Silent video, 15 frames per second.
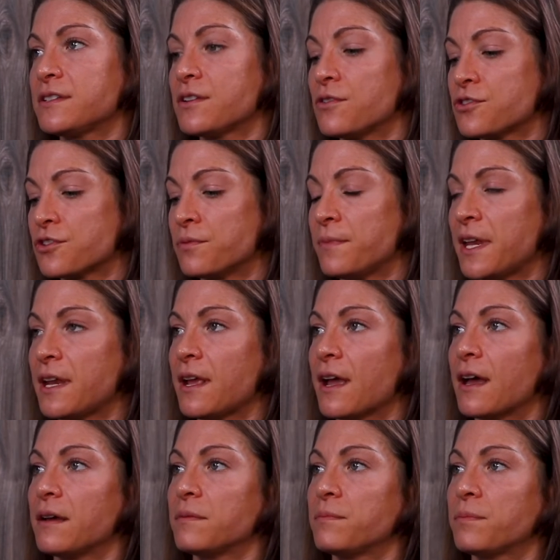social
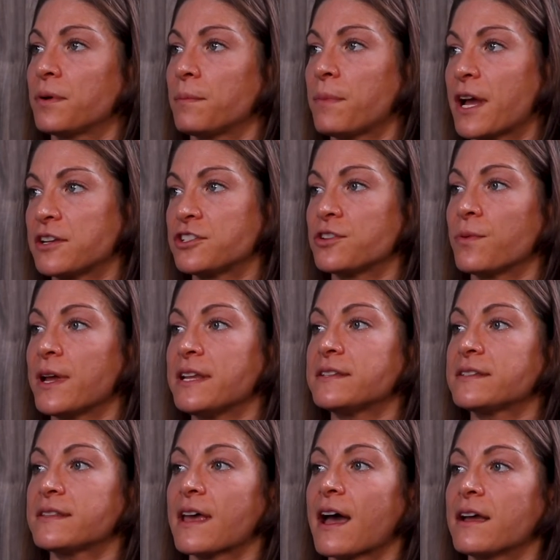media
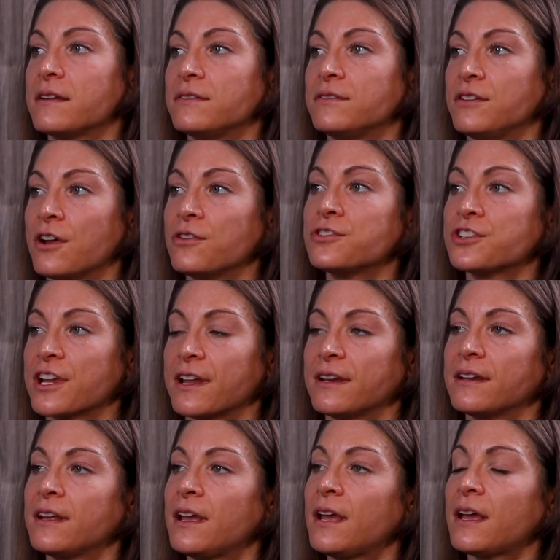perpetuates that
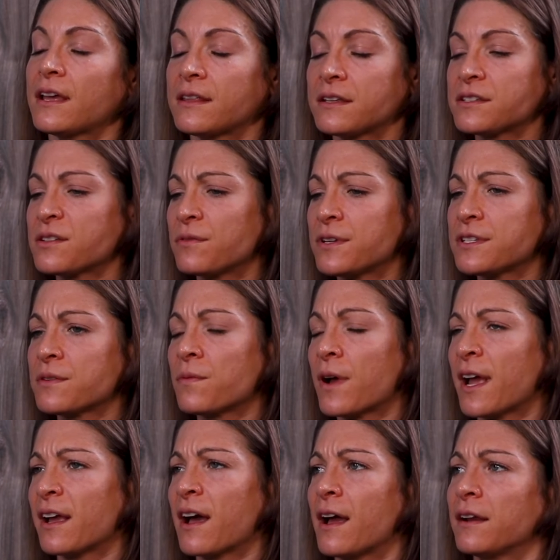notion. And that's the reason
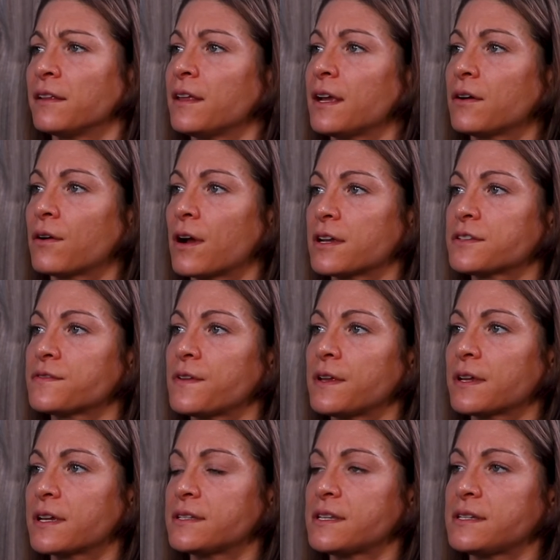why I kind of like
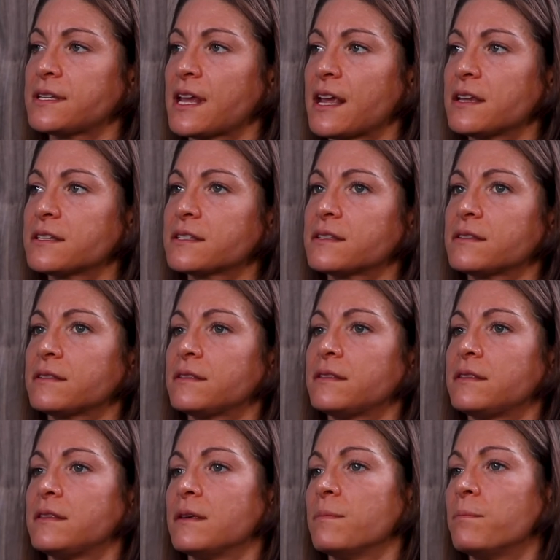CrossFit, because it takes
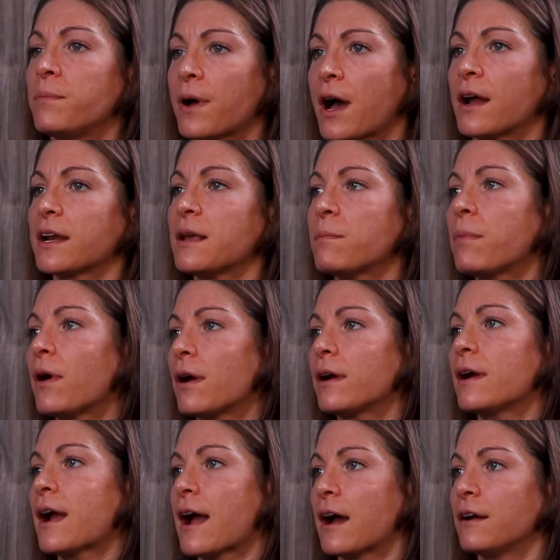the body
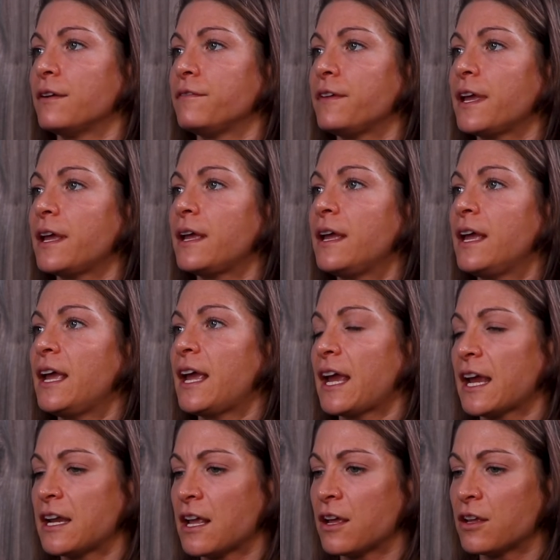part out of it,
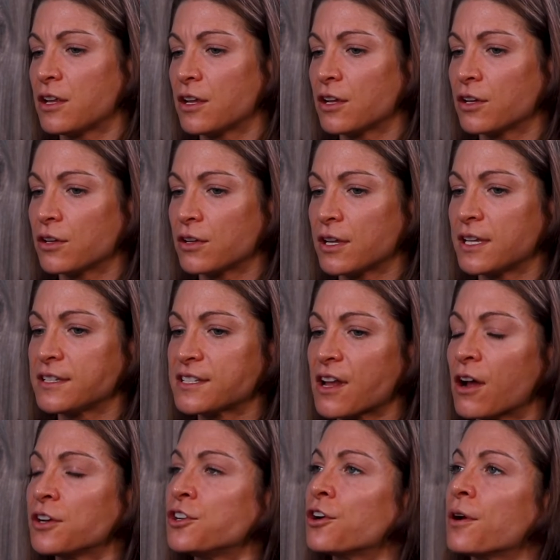and it's
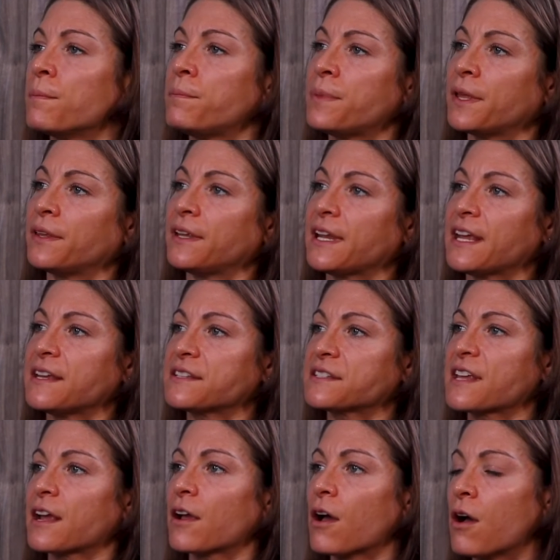on your
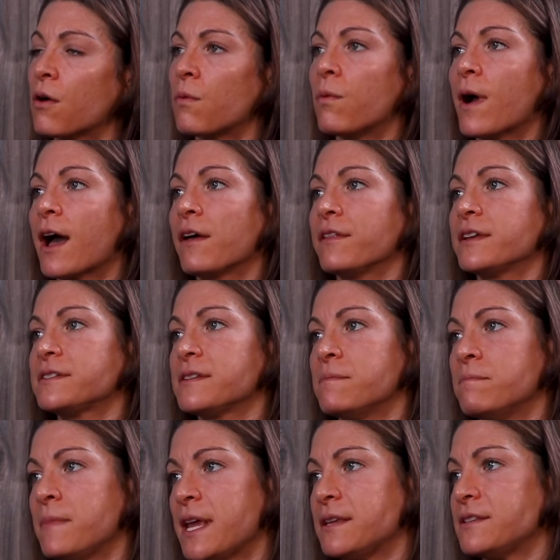abilities. Like, oh, wow, that's
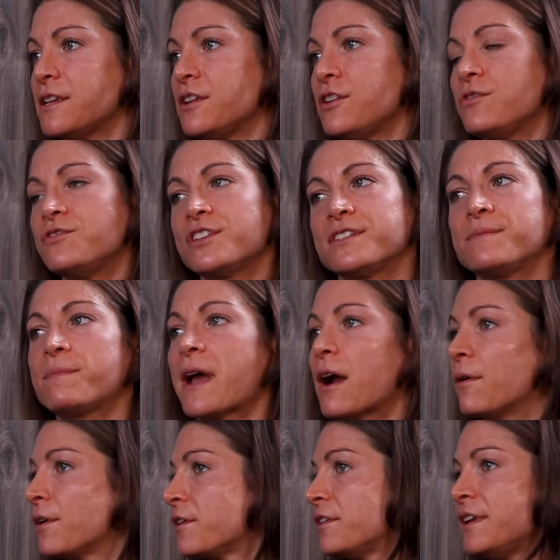amazing. You just
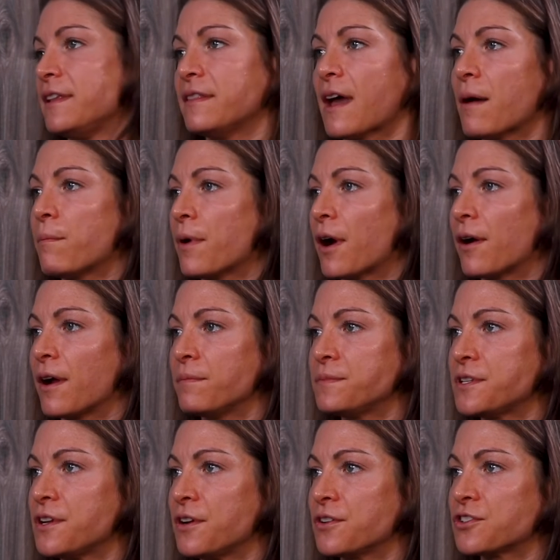power clean that bar up
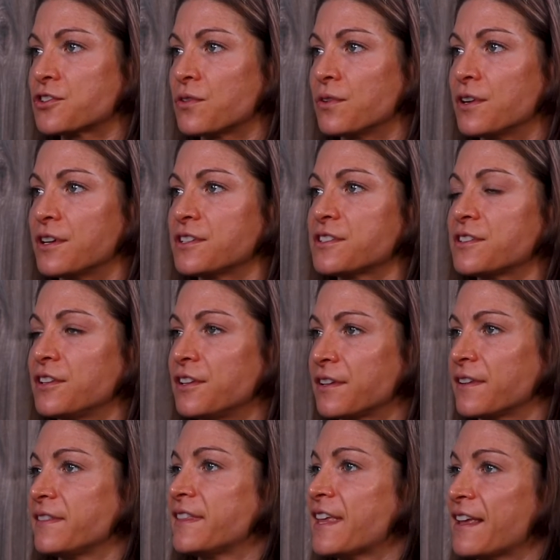to your shoulders.
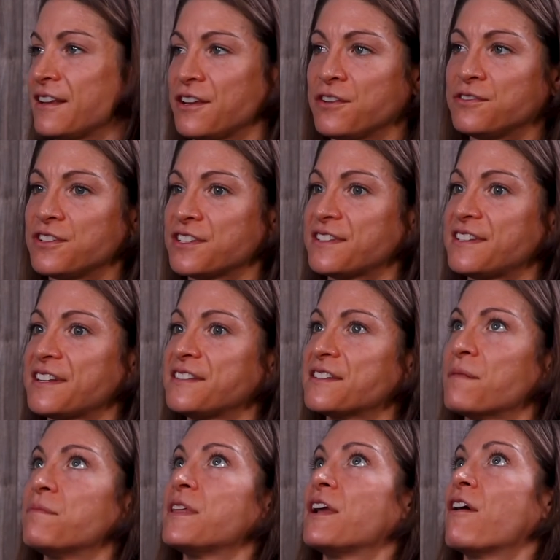Look, that you just did
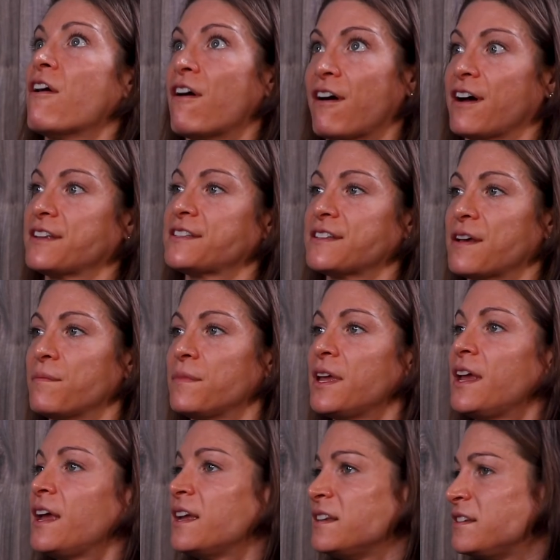something awesome.
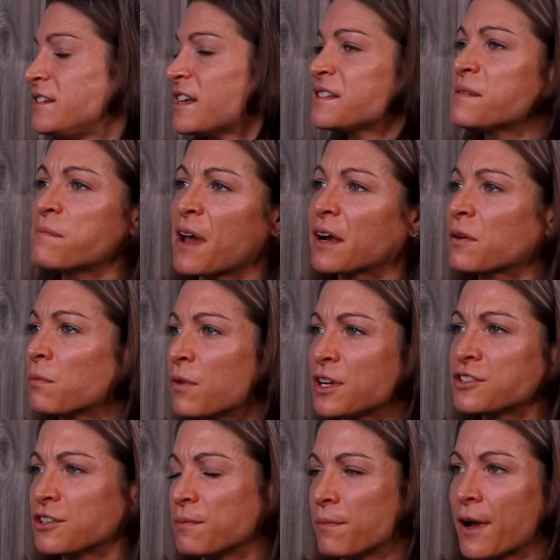It doesn't matter
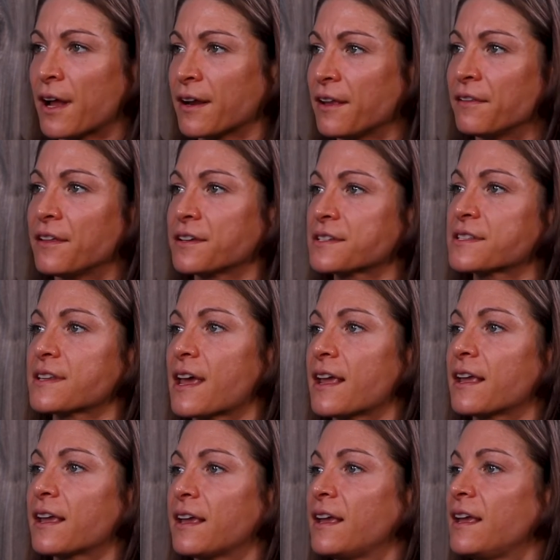what your body looks like.